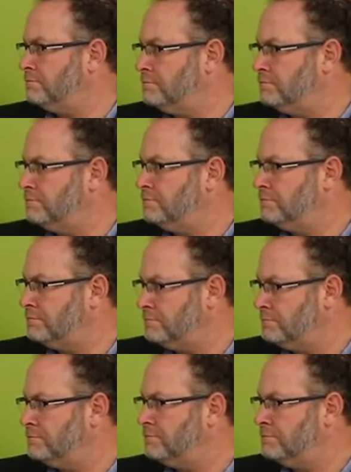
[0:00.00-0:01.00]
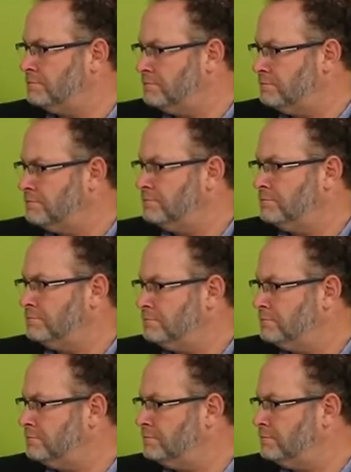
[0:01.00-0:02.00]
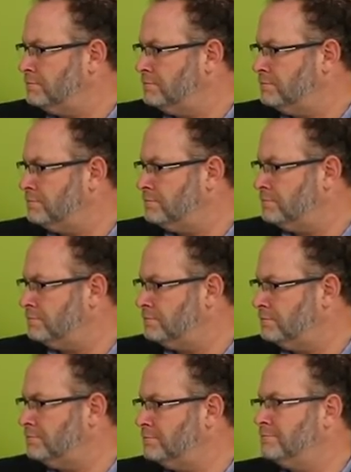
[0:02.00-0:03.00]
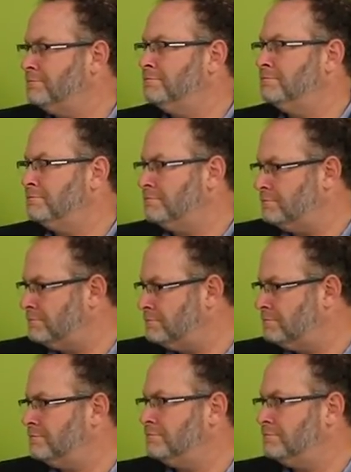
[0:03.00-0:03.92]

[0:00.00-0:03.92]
The person shown says nothing.